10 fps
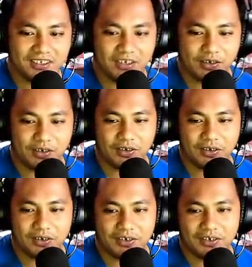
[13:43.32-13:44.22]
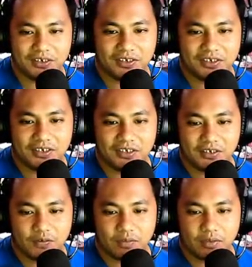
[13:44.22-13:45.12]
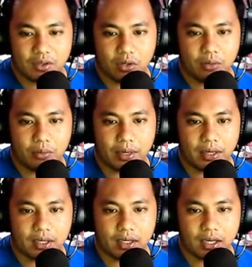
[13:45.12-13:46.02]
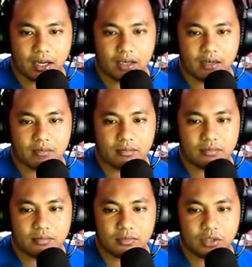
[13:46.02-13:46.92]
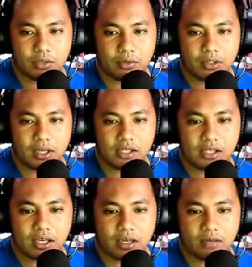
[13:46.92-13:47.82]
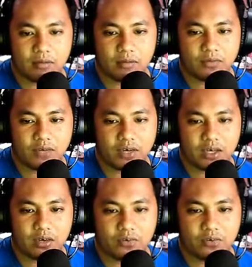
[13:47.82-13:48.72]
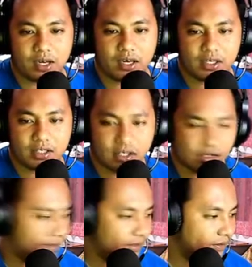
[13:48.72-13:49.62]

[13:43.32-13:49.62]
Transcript: no, no, no. Oh my god, I am... You know what guys, I am afraid of the heights.